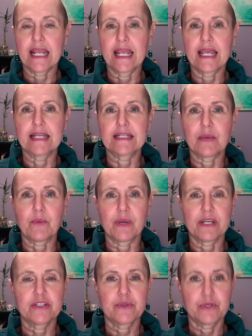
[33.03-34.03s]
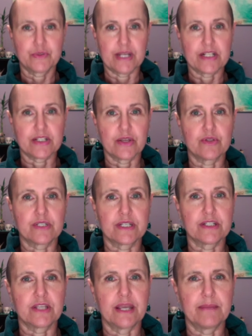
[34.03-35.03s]
and I wanted to address those,
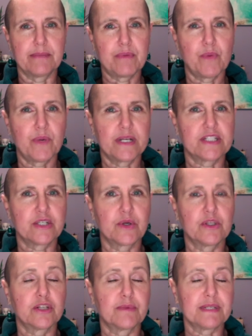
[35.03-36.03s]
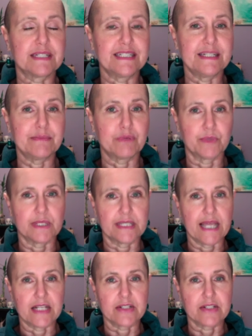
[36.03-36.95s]
and people wanted to go a little bit deeper with that.